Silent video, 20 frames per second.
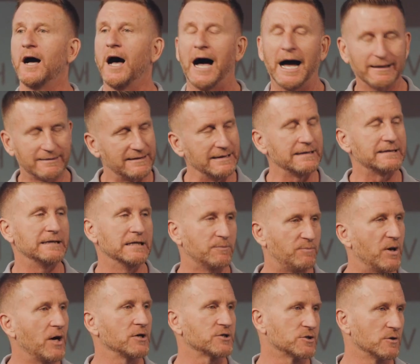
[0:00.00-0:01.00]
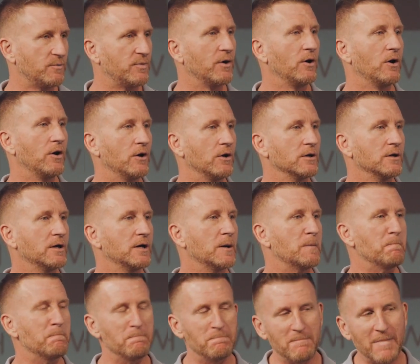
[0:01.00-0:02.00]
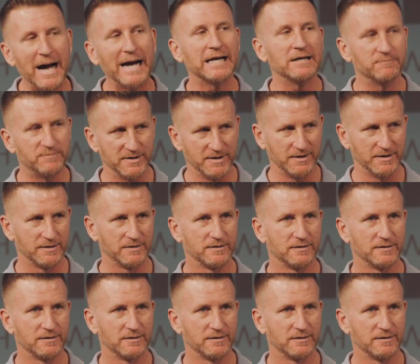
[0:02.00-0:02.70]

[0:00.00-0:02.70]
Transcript: I think the Apostle Paul might be